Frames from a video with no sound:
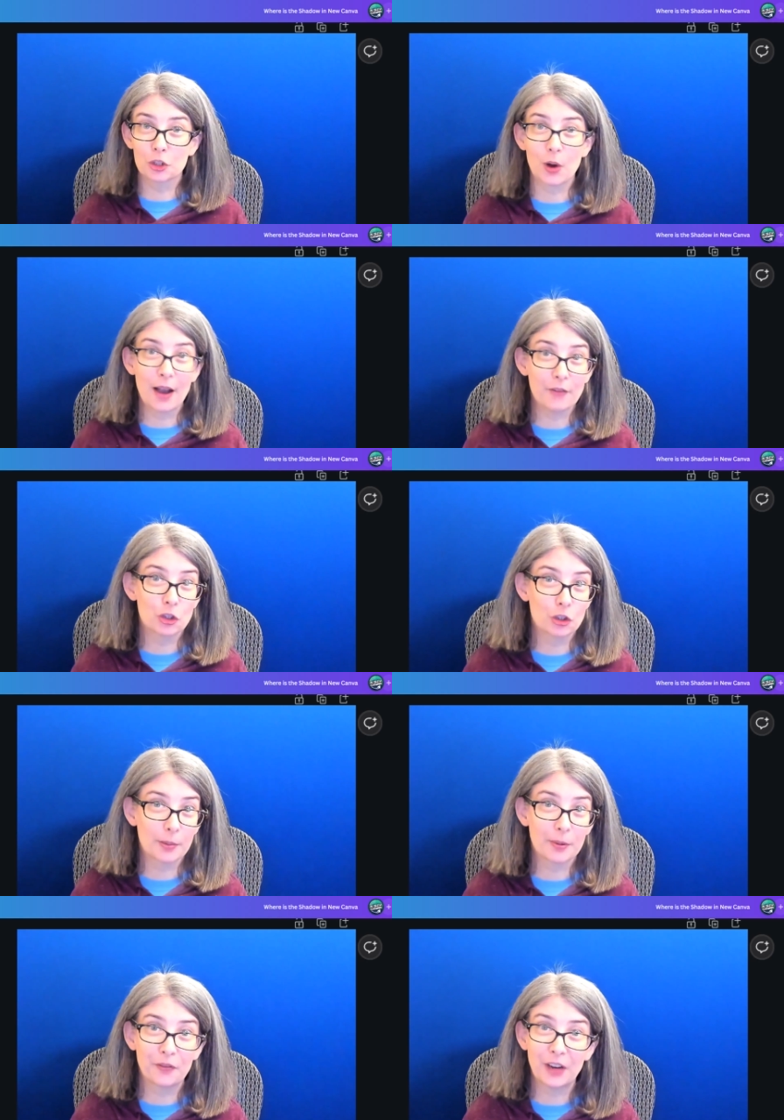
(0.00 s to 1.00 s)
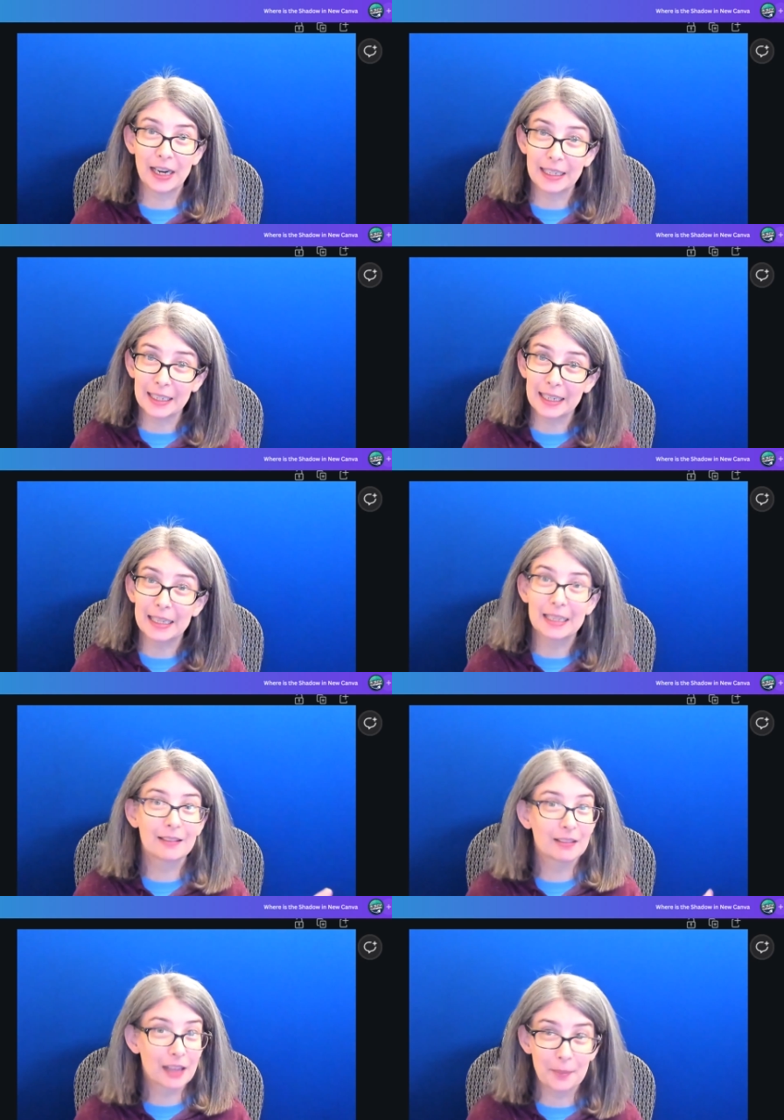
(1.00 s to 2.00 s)
you're still having trouble finding it,
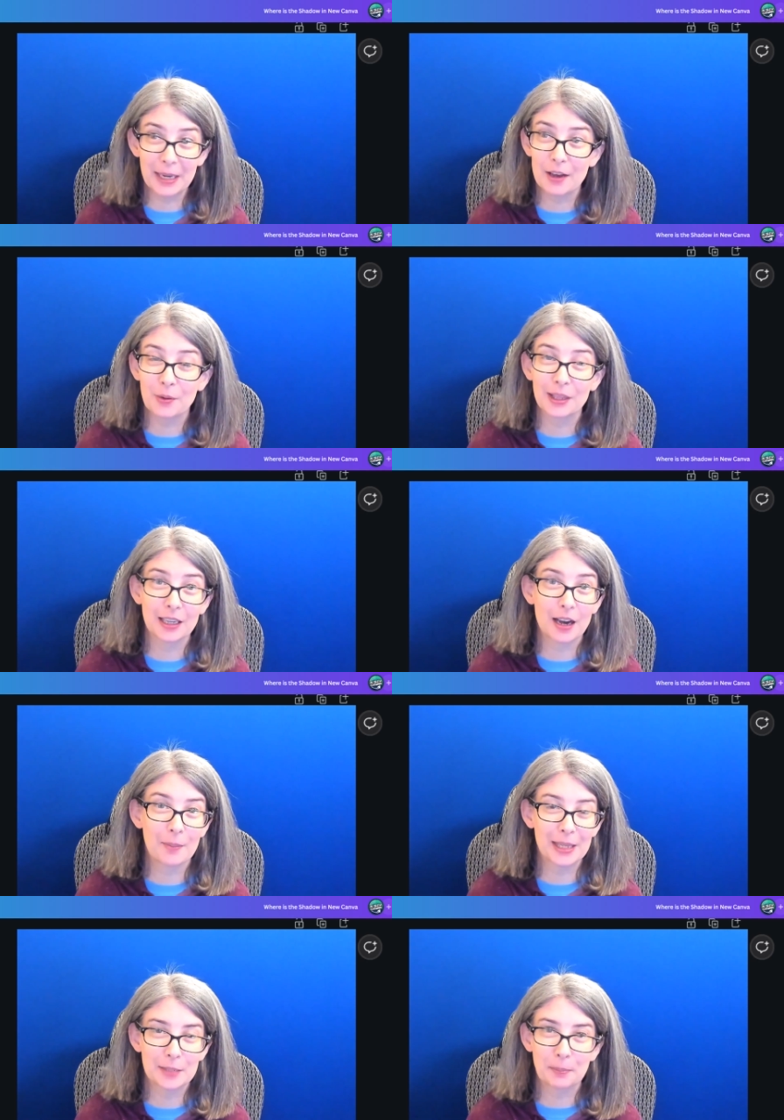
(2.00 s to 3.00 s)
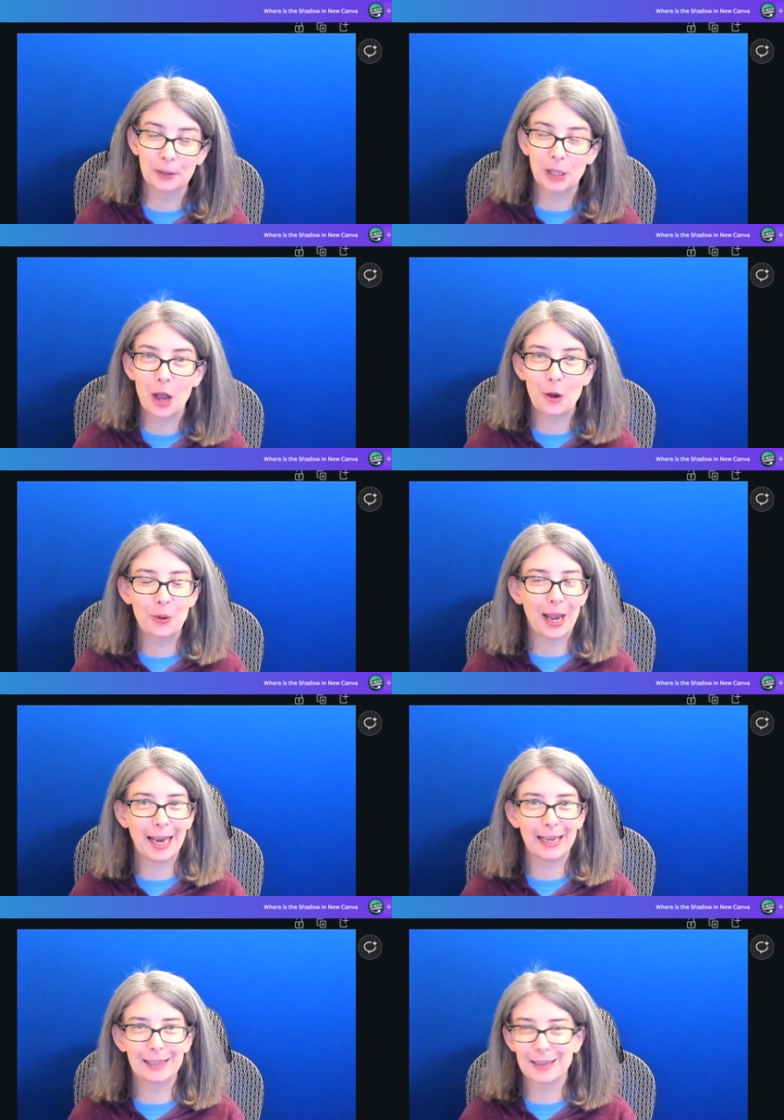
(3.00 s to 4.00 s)
let me know in the comments below
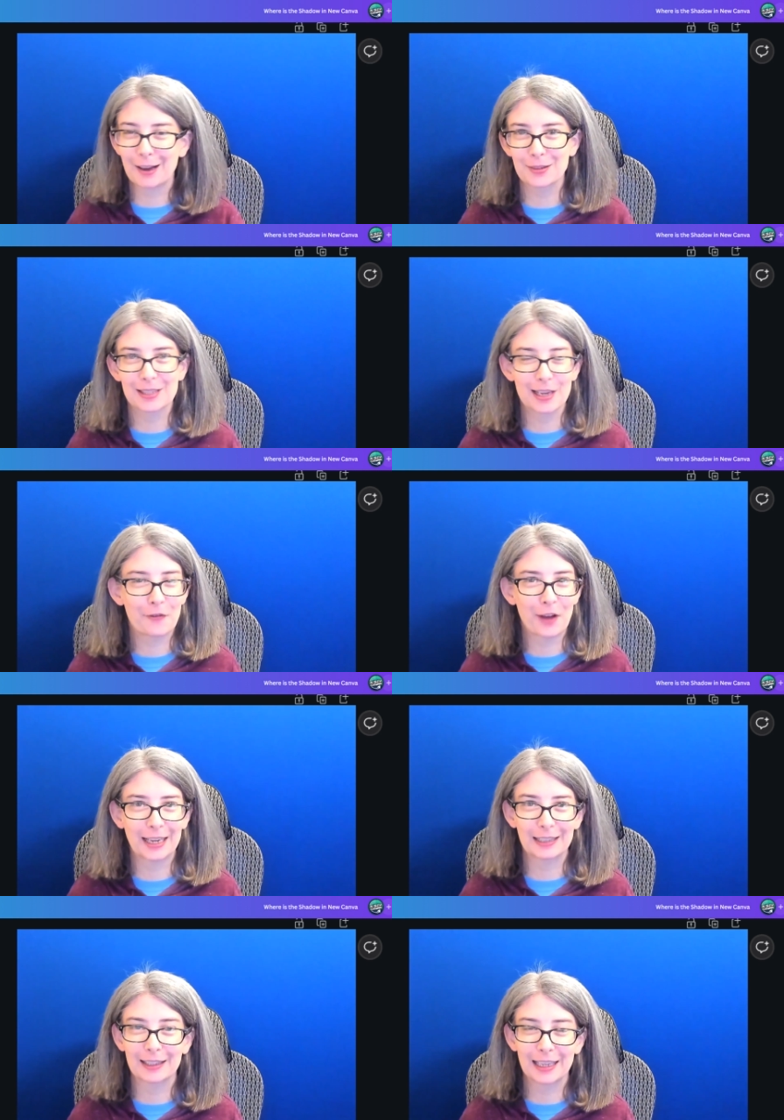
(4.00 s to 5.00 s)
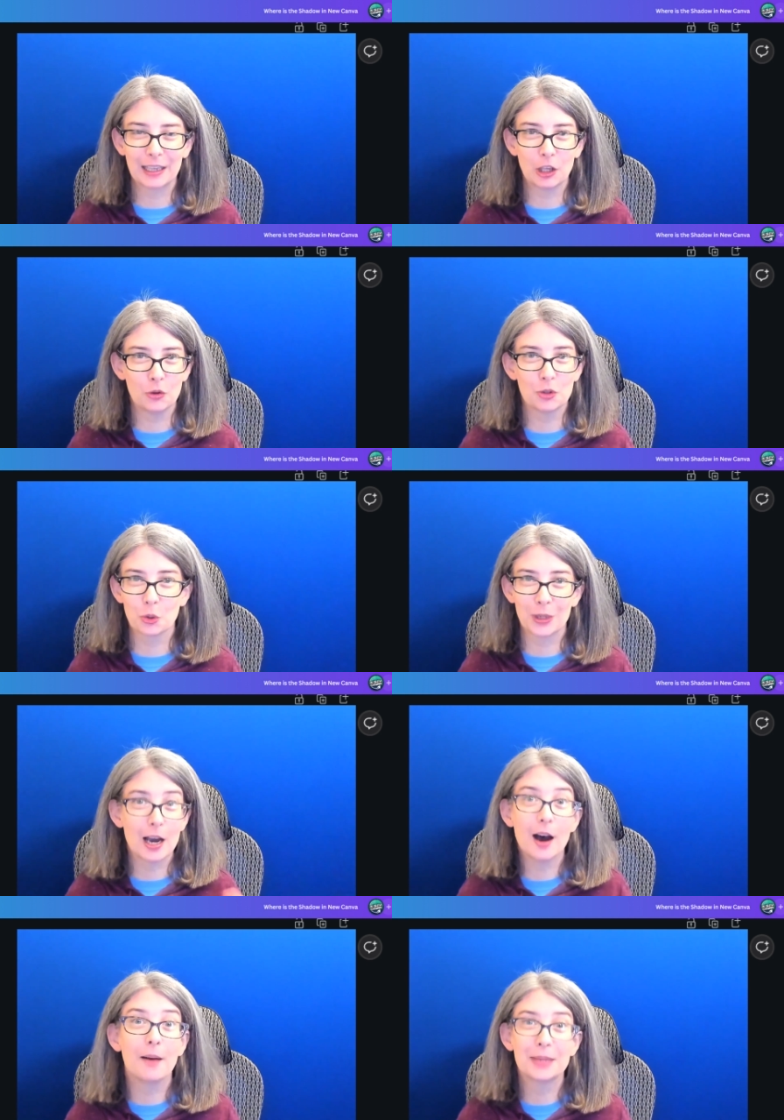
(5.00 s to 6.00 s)
and I'll see if I can link you to an
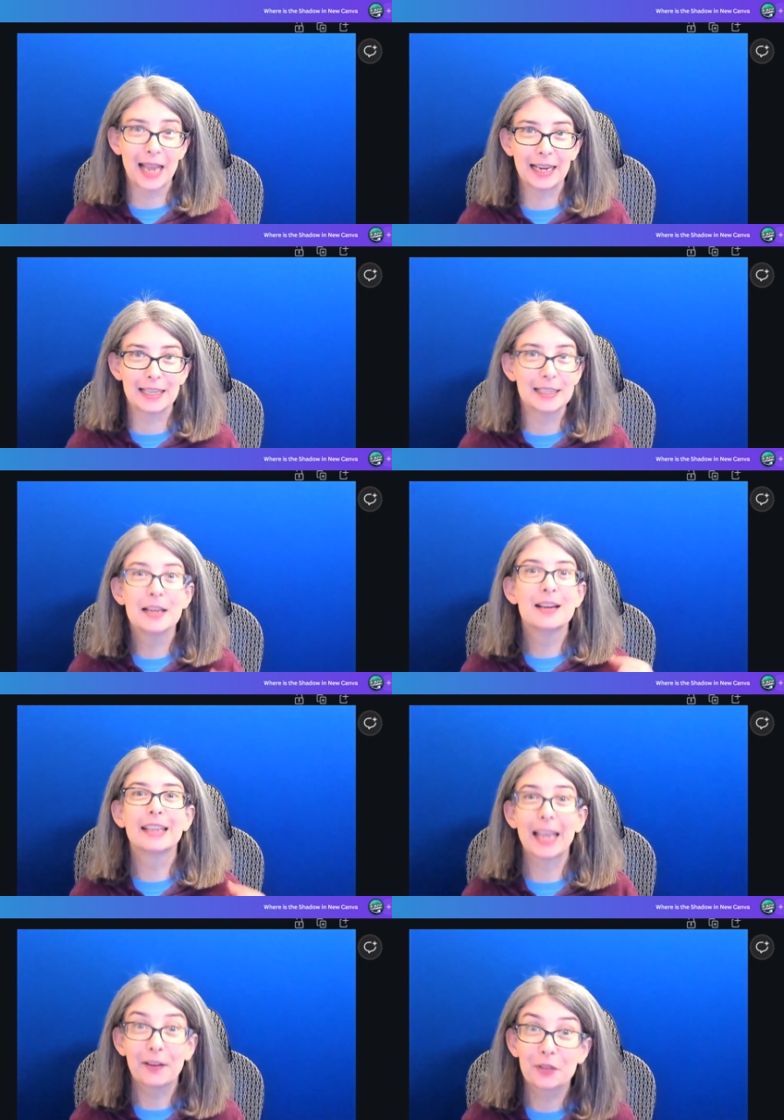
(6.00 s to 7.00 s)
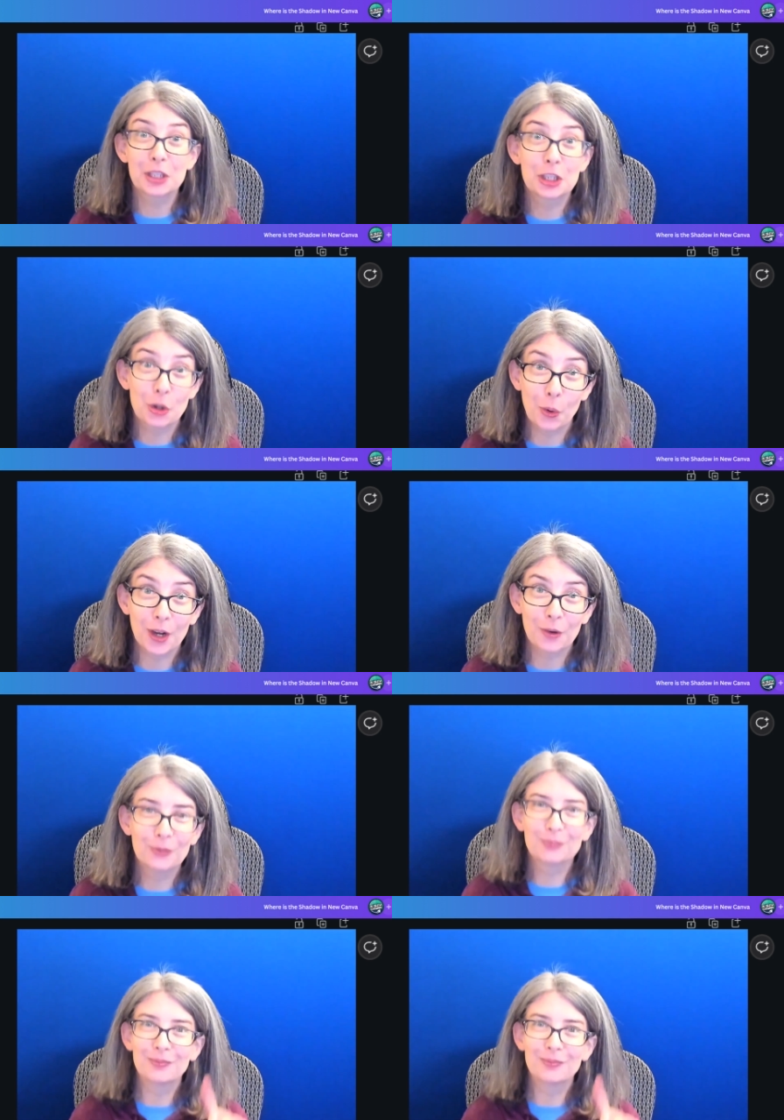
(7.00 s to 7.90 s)
updated Canva tutorial.